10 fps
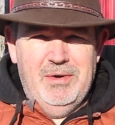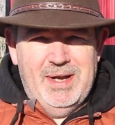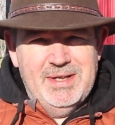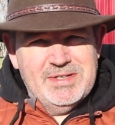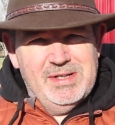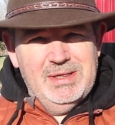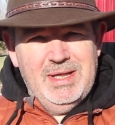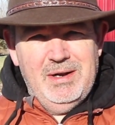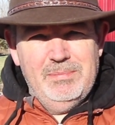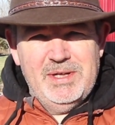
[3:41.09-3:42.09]
It is a
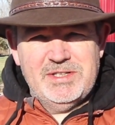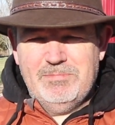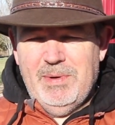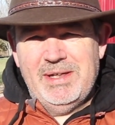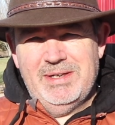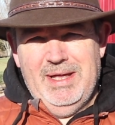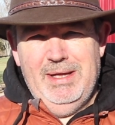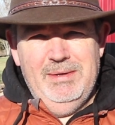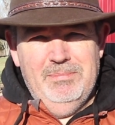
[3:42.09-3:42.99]
little bit spendy,